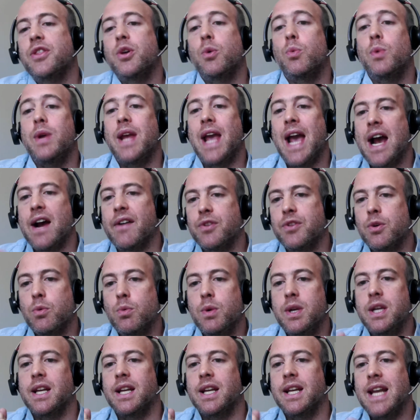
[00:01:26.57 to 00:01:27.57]
that we have that
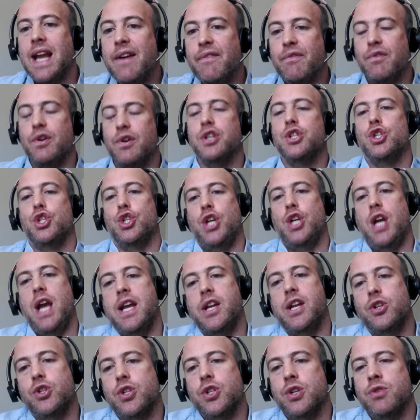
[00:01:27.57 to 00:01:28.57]
we can leverage
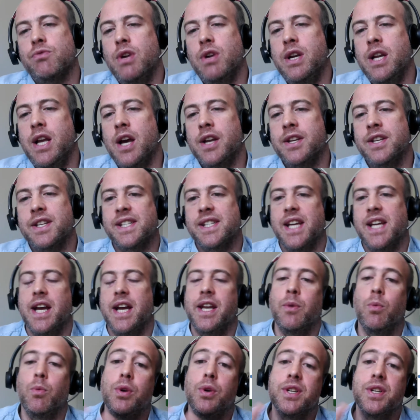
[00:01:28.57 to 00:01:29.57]
change and really
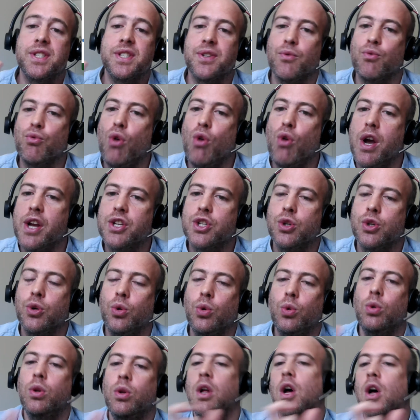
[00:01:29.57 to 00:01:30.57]
understanding what is the right
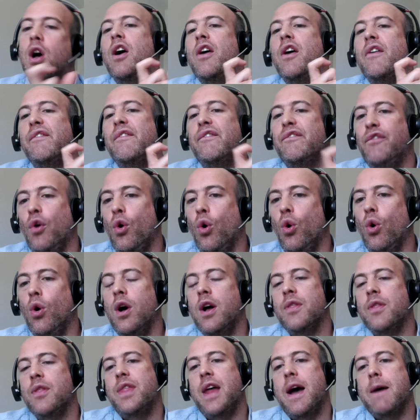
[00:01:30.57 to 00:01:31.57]
tool for
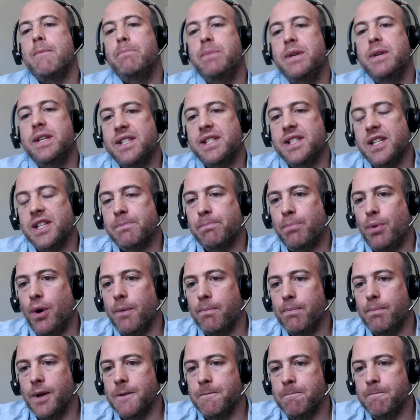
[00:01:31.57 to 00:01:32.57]
that business
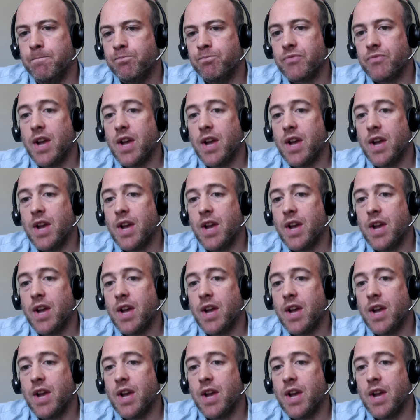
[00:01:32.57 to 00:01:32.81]
problem.